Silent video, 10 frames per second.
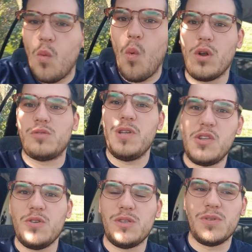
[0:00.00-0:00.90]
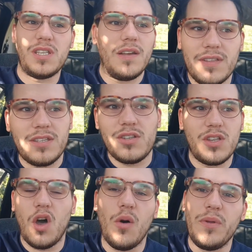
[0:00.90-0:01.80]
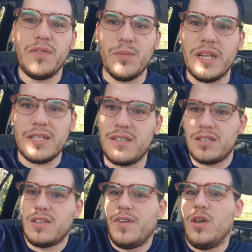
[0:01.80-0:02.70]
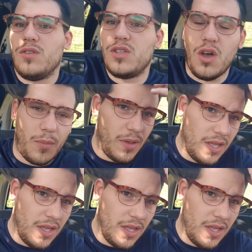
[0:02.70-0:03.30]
watch me do some stuff. This is just a hobby for me. This is just something on top.